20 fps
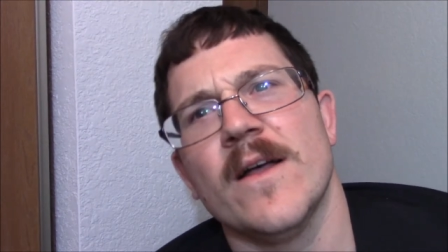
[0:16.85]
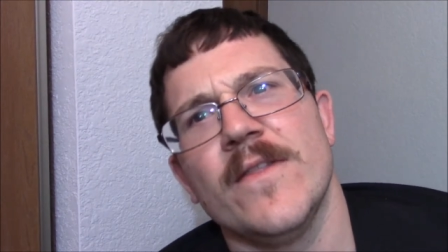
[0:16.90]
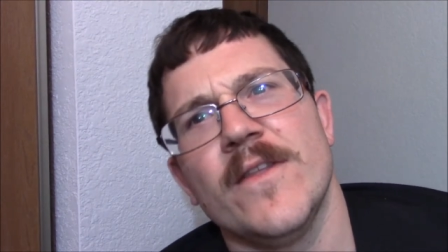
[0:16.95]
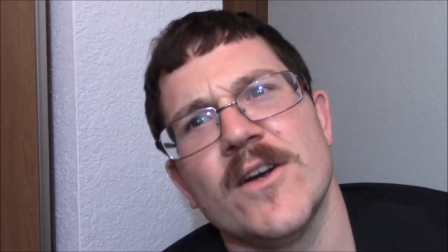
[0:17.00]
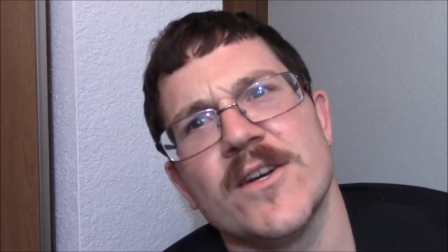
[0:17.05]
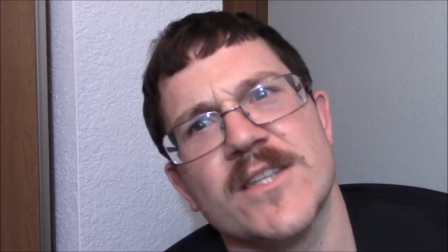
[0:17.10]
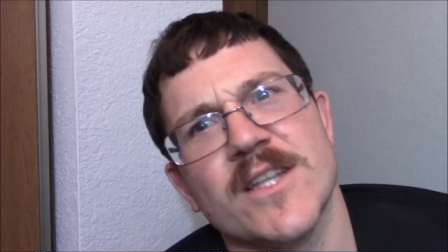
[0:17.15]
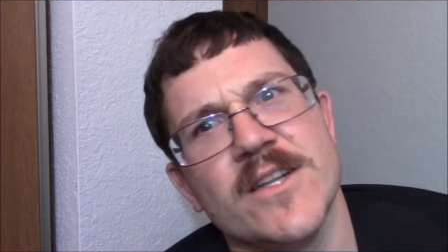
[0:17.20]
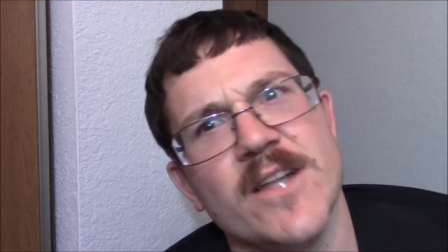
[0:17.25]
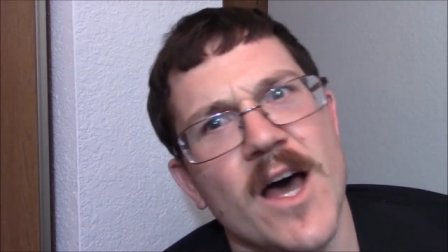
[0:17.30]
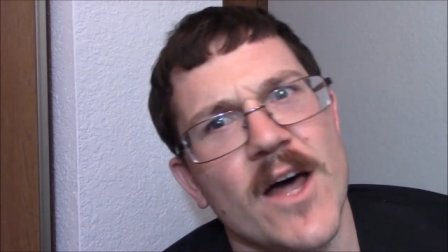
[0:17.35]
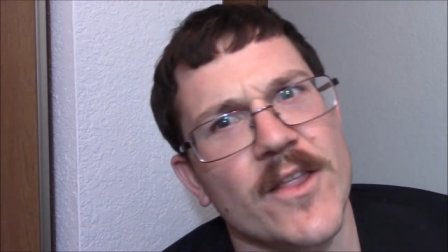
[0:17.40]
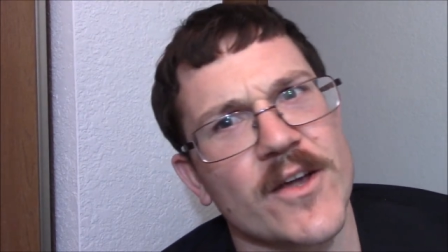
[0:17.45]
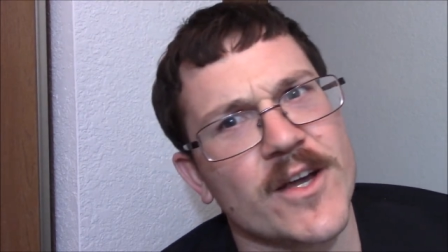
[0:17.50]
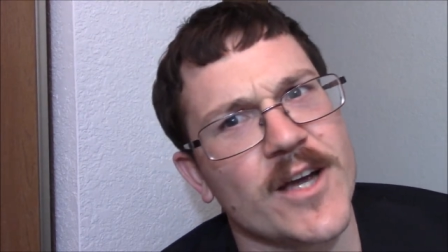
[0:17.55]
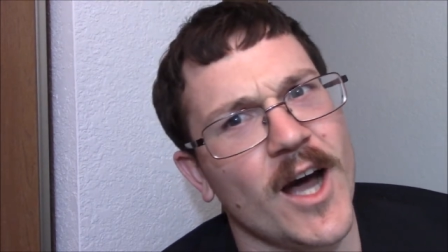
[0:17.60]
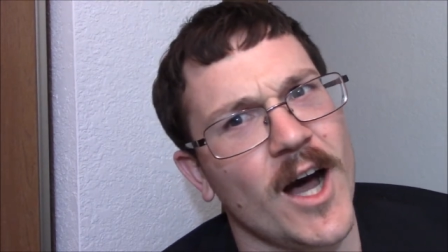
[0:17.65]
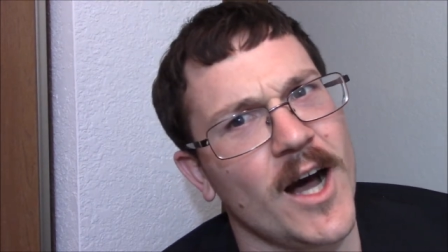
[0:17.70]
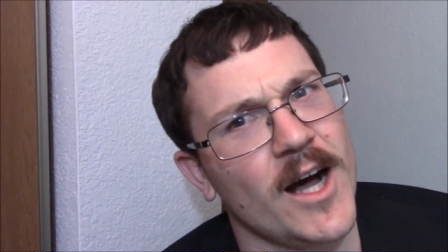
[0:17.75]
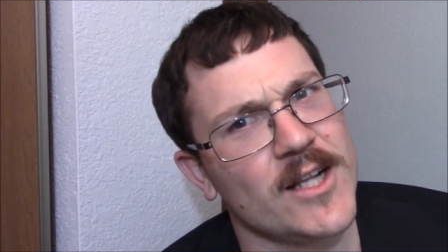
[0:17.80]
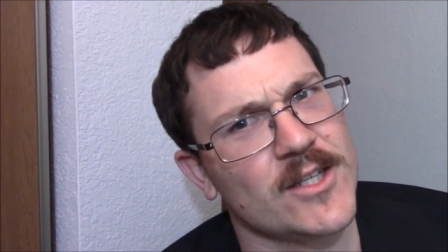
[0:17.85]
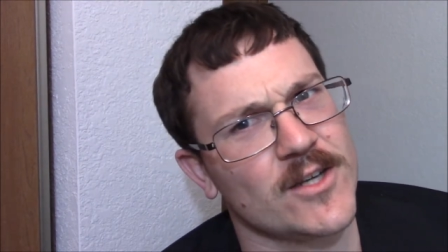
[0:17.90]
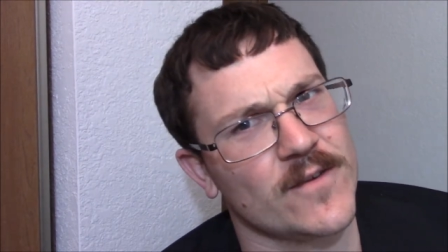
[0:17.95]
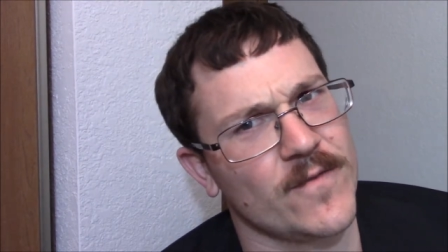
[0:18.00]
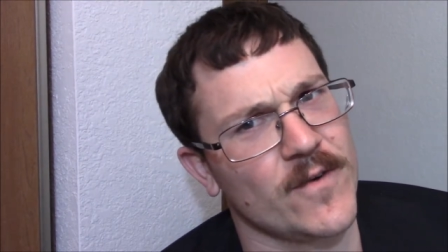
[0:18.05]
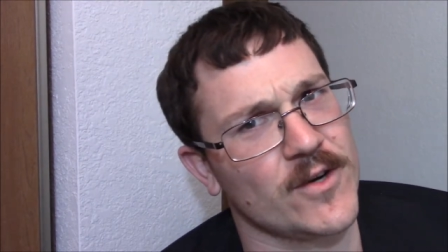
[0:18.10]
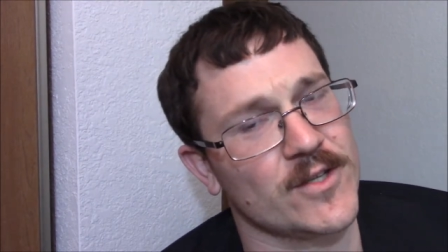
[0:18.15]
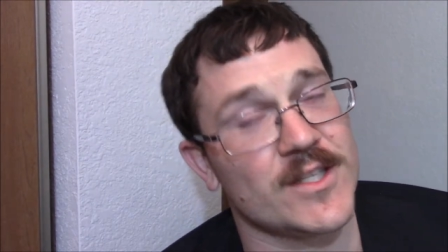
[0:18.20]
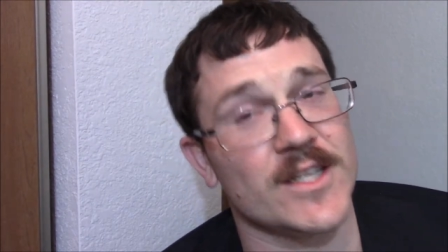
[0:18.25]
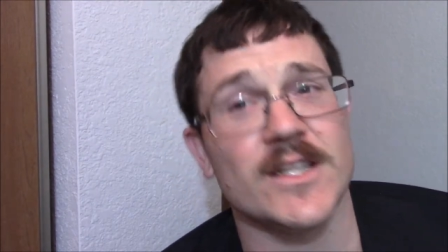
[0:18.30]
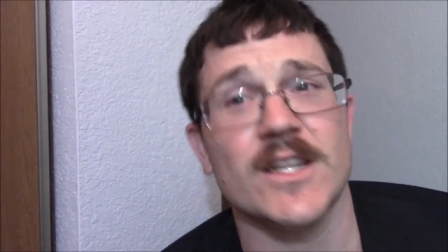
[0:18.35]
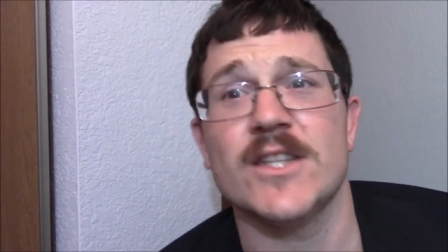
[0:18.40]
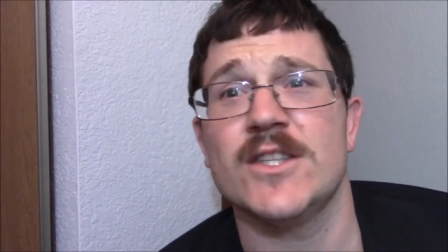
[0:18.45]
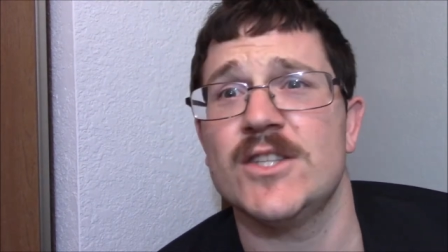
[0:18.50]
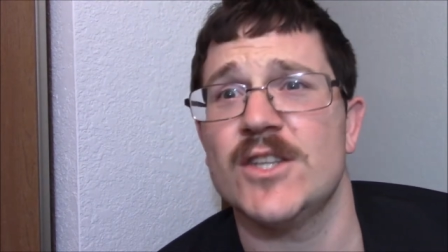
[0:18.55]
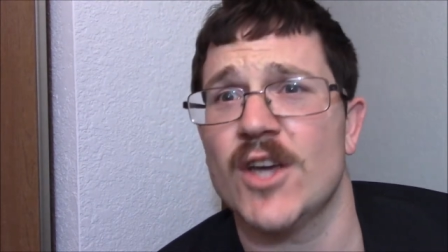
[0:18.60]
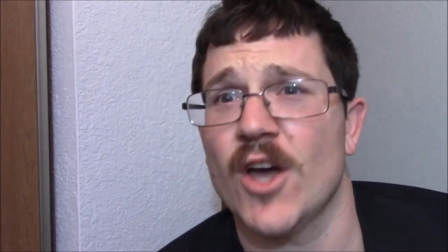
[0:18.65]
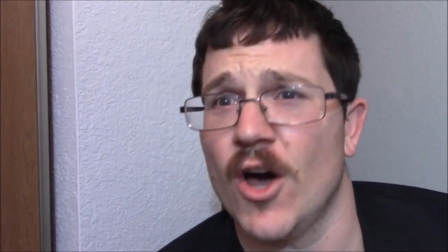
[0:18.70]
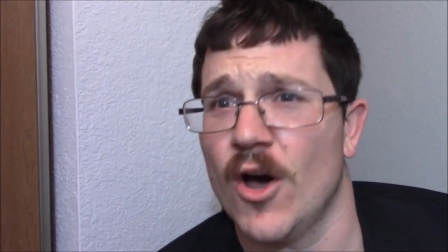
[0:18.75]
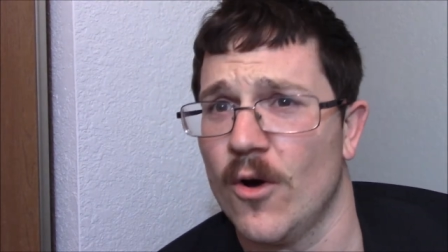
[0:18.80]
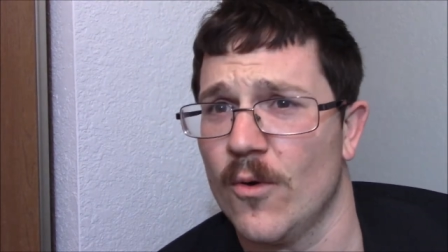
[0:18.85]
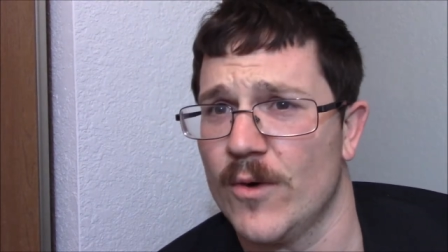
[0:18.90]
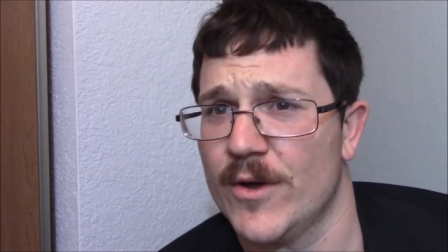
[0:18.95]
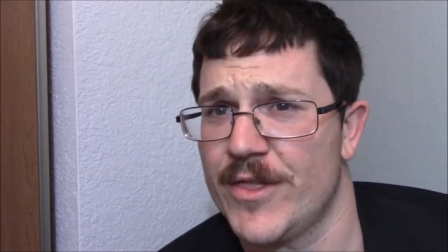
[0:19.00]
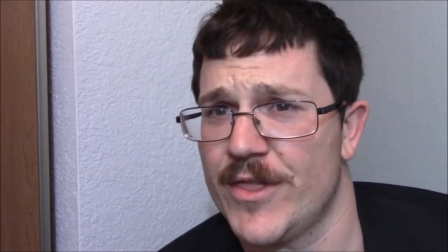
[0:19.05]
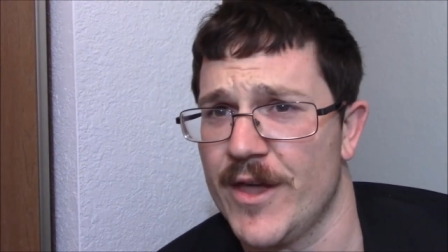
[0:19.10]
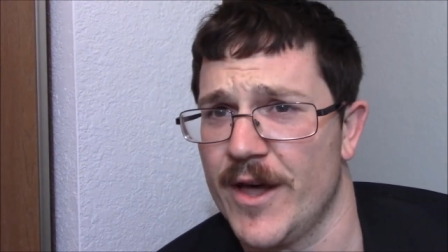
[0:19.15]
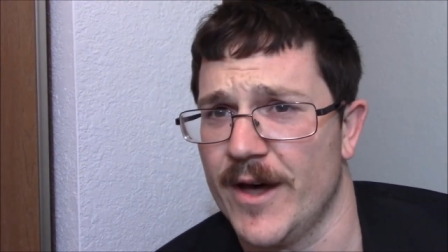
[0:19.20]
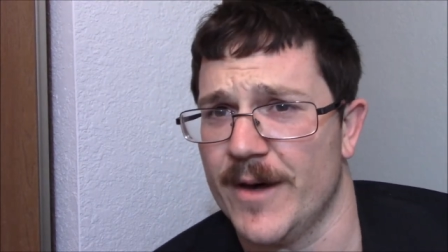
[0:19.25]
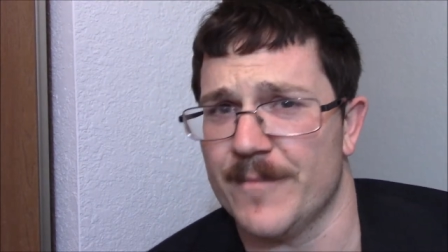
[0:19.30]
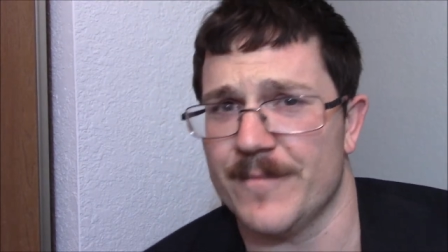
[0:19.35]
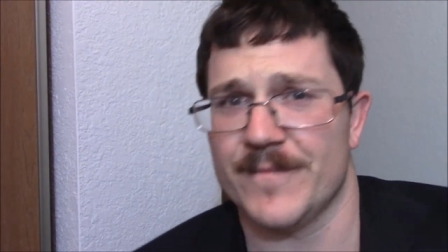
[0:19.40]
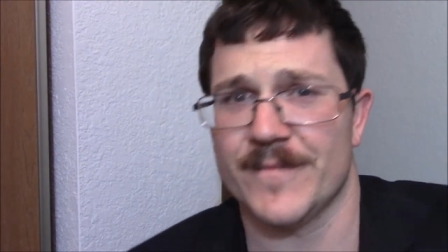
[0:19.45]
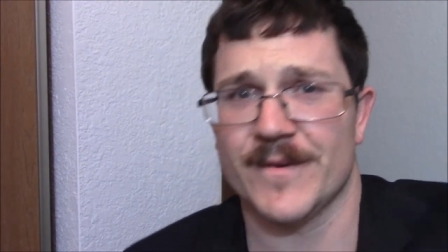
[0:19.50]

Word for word: There's another controversy to go with them.